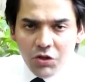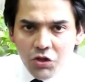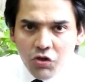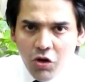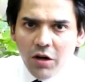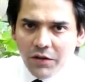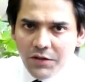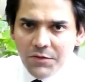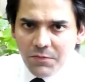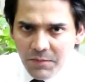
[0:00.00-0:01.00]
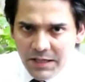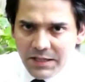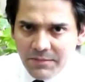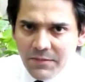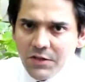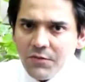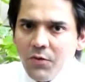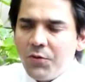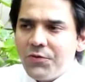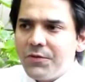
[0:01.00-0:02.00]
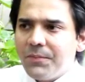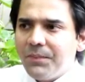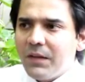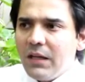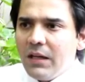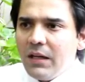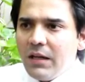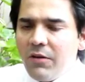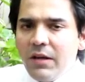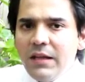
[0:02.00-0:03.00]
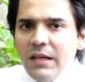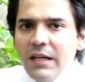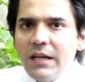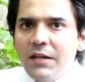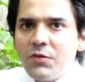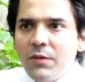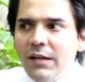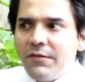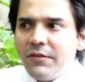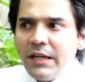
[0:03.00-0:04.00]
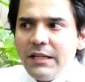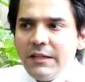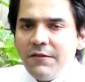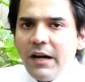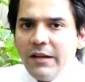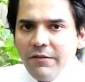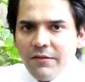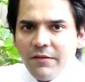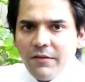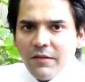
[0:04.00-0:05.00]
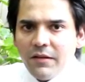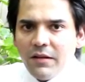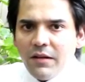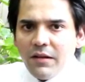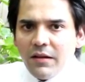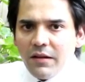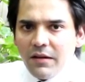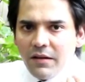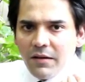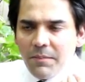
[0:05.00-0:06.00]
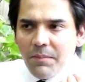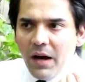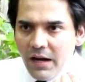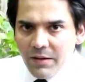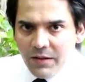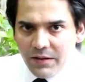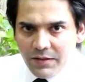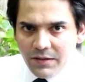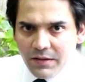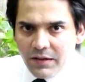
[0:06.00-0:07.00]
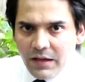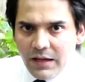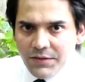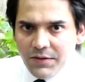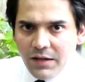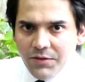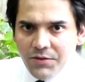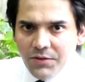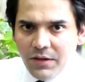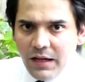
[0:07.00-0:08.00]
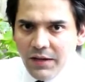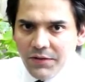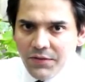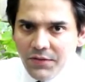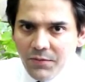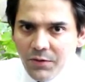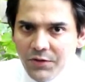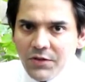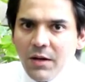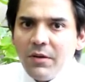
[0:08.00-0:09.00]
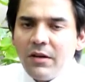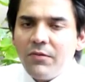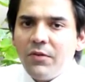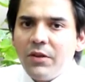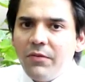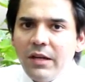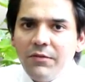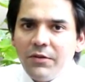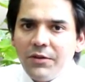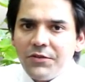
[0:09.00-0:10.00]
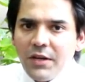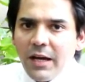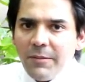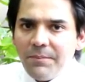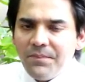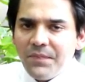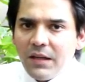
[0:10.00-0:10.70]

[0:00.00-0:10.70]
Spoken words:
strong, this momentum, this force. Now, in the year 1295, Parliament as such as was summoned for the very first time,